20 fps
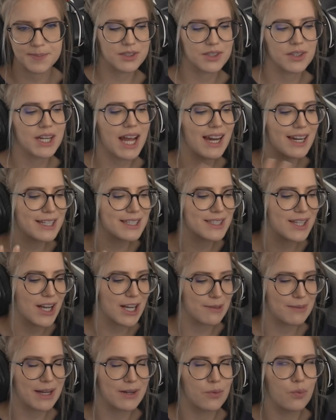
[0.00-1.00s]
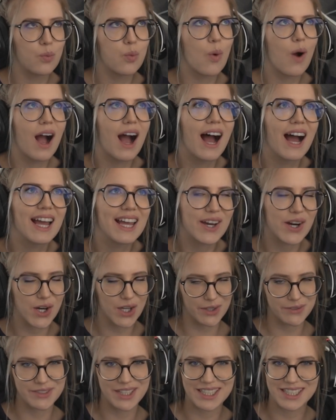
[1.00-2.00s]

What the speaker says: So now let's talk about why all of